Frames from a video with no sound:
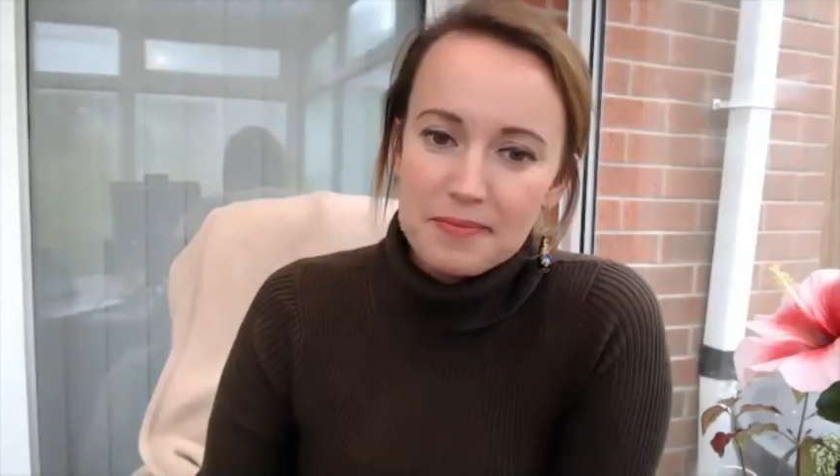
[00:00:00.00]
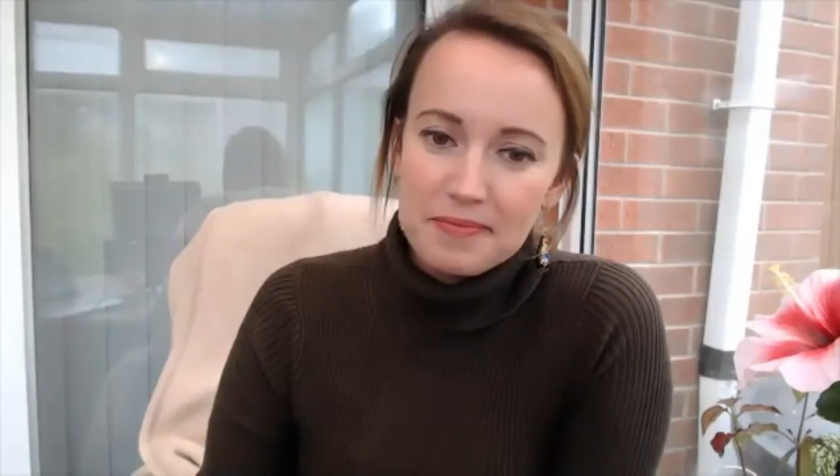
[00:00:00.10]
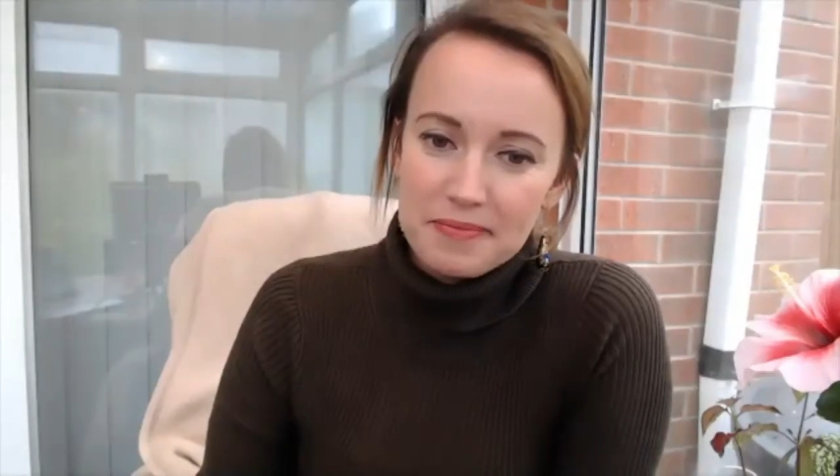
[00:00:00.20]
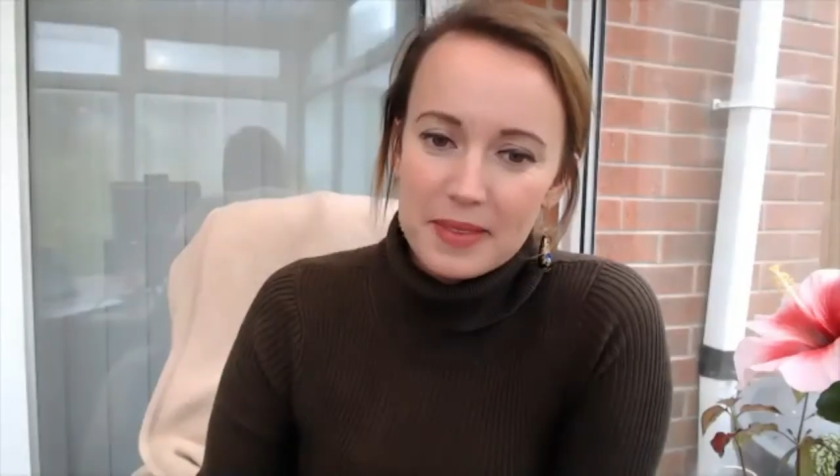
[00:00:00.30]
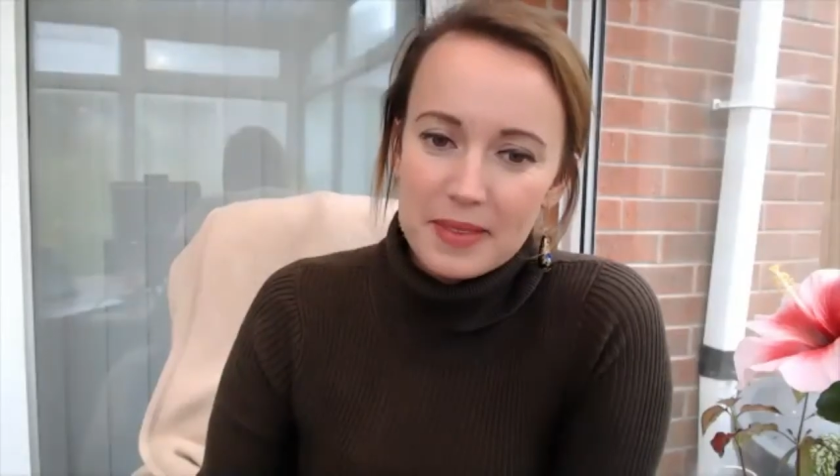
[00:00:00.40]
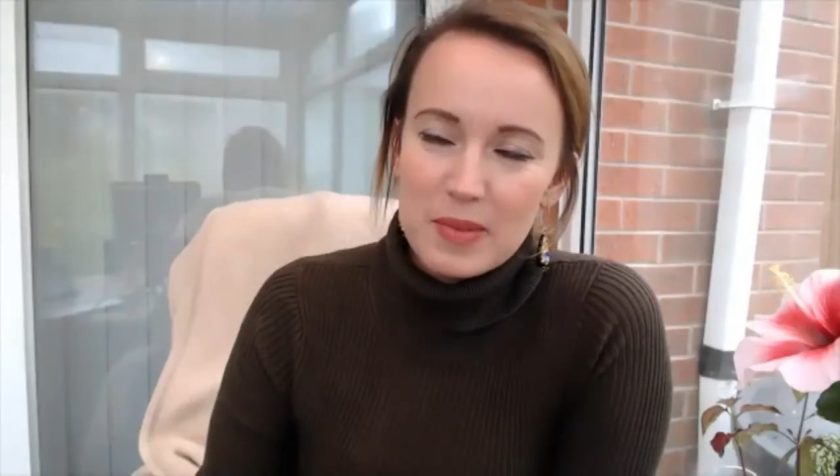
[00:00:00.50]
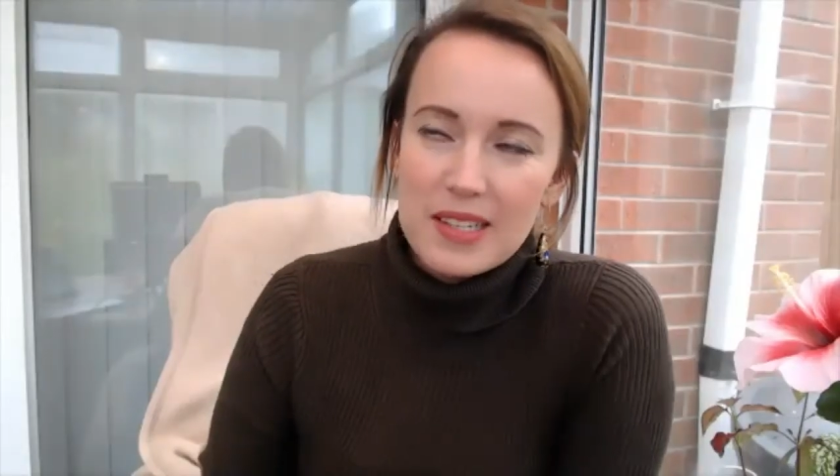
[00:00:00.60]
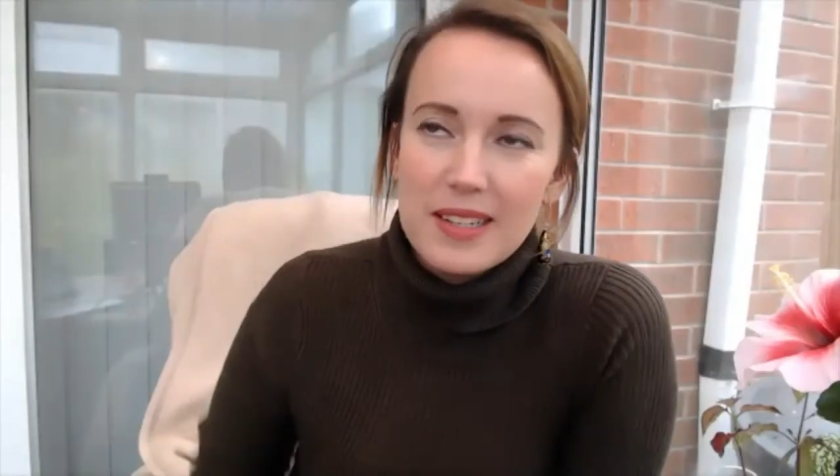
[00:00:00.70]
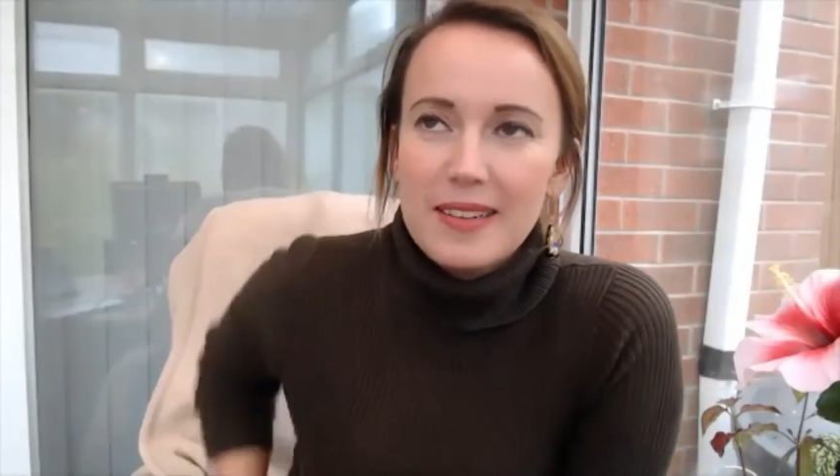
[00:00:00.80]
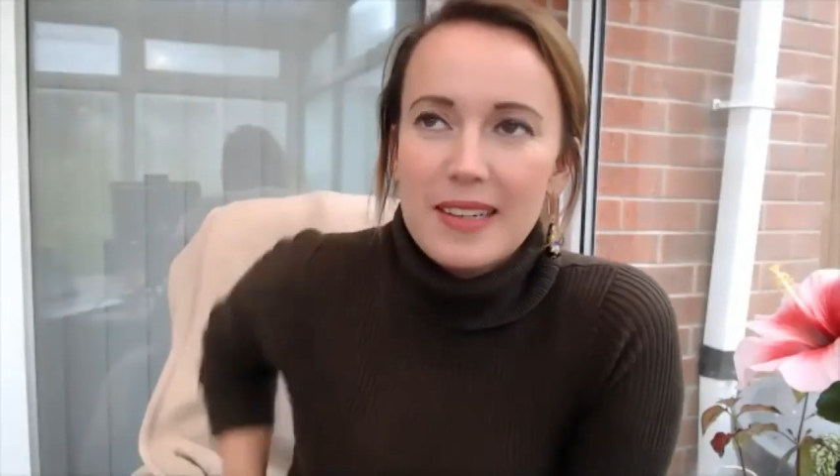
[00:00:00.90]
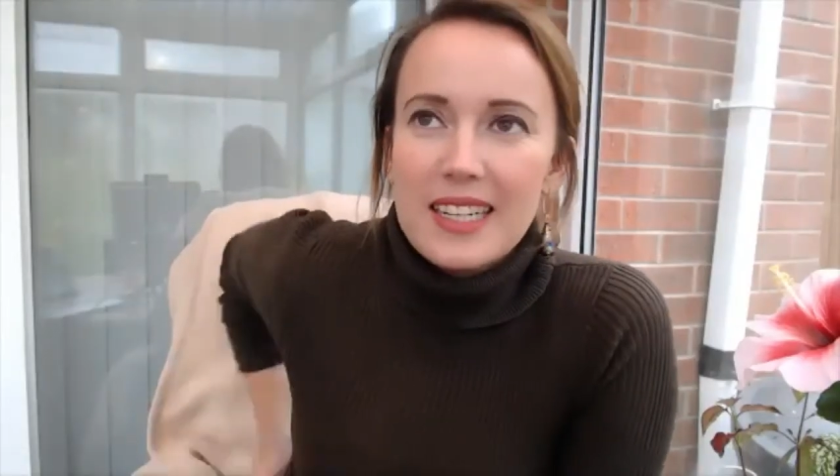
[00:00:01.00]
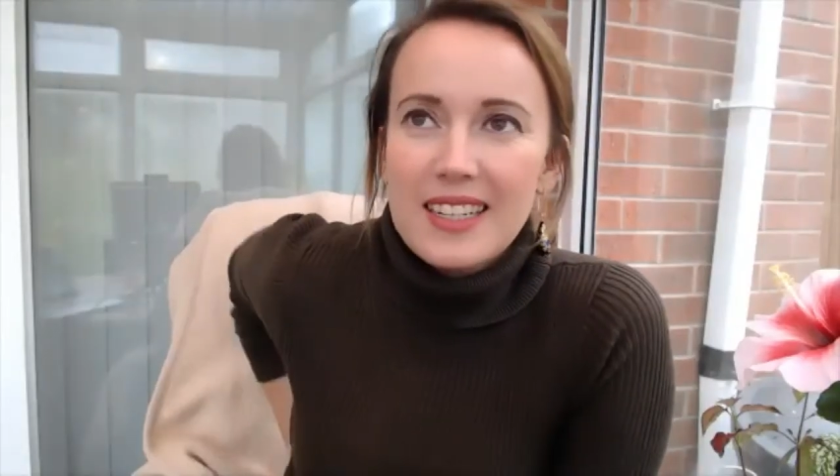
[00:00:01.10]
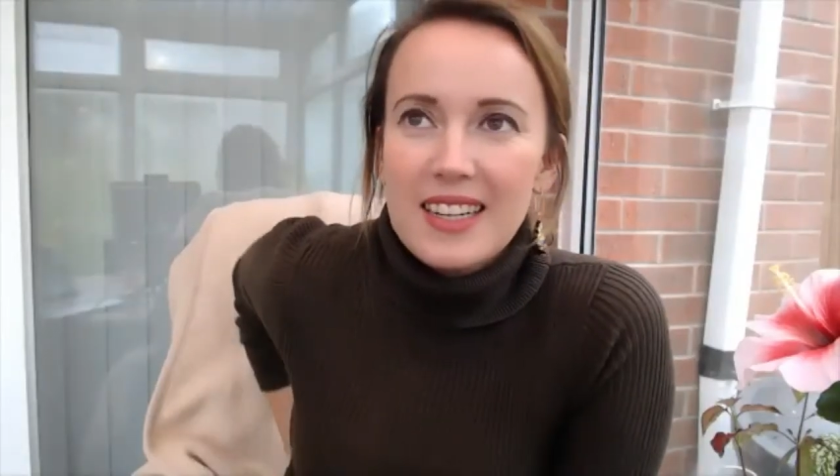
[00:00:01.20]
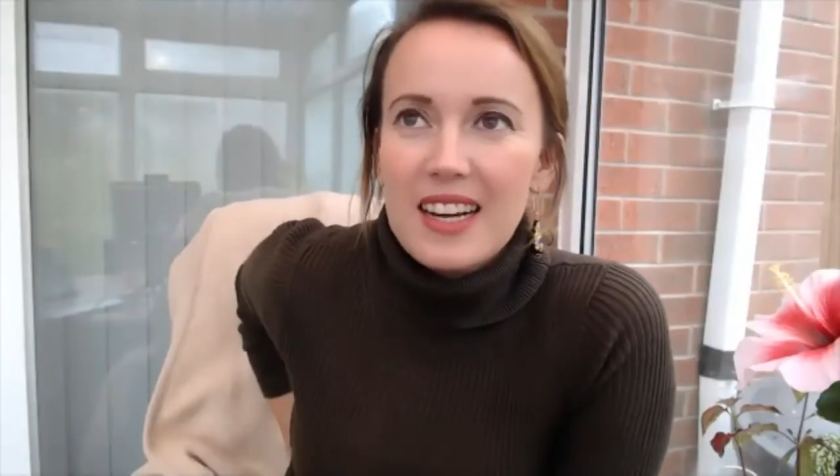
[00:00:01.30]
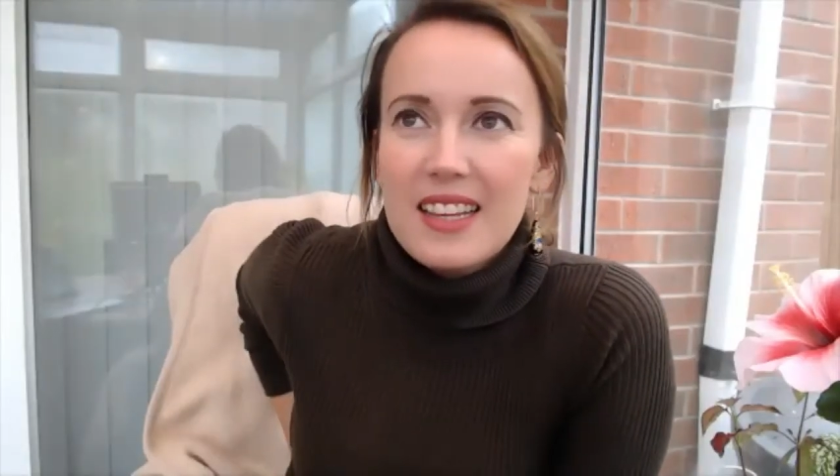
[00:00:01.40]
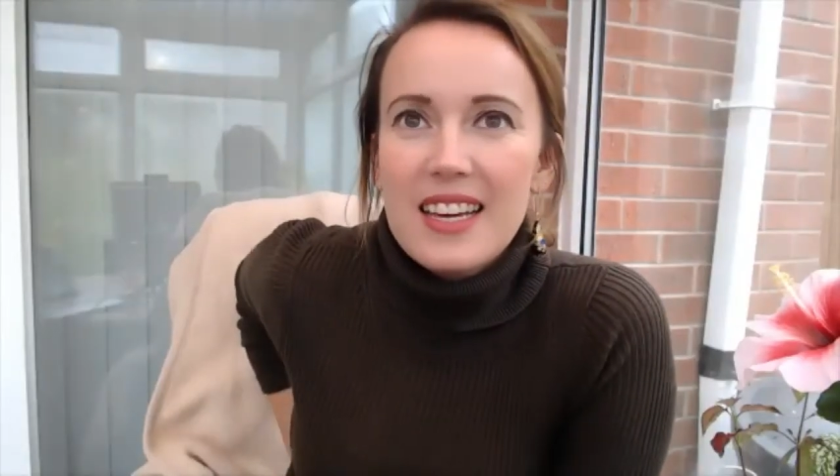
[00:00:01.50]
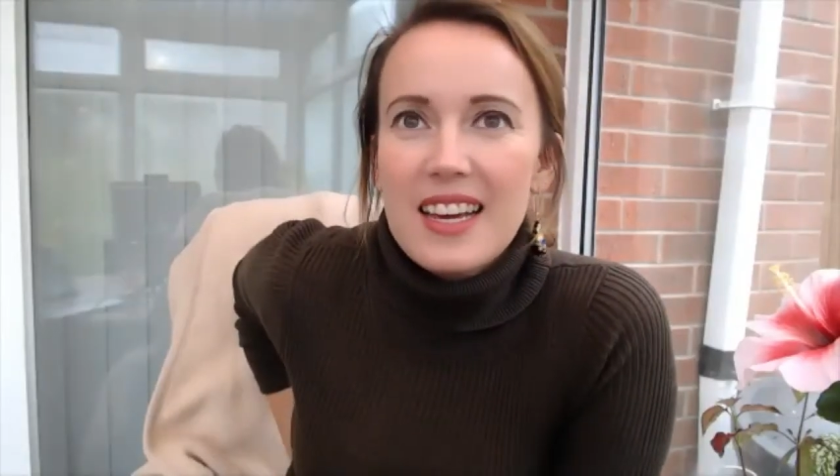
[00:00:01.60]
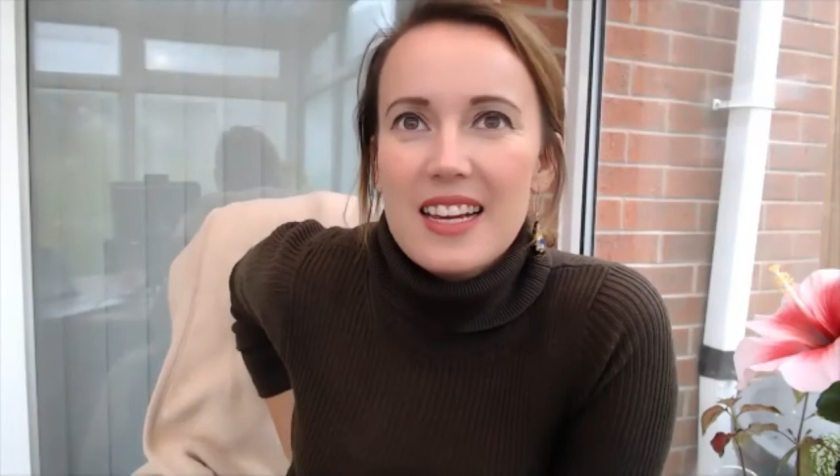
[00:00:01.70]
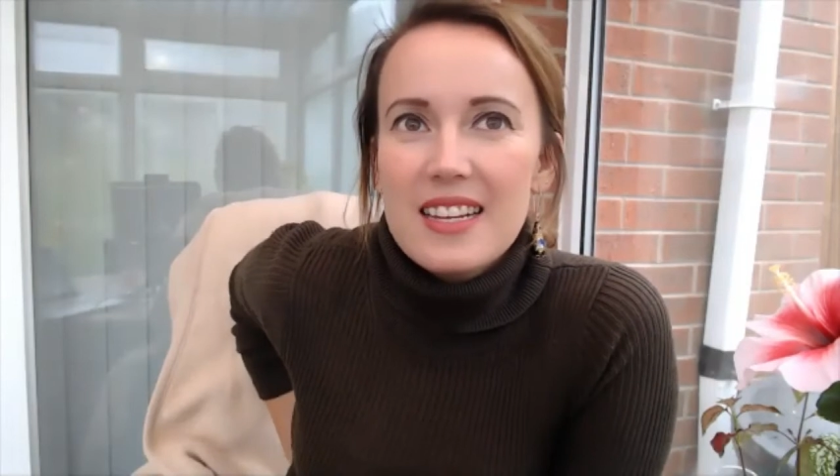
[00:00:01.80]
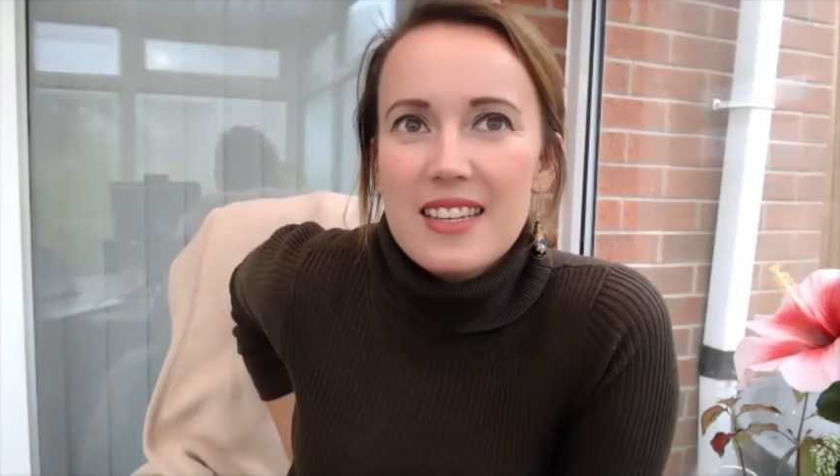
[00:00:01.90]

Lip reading: absolutely. I think it is.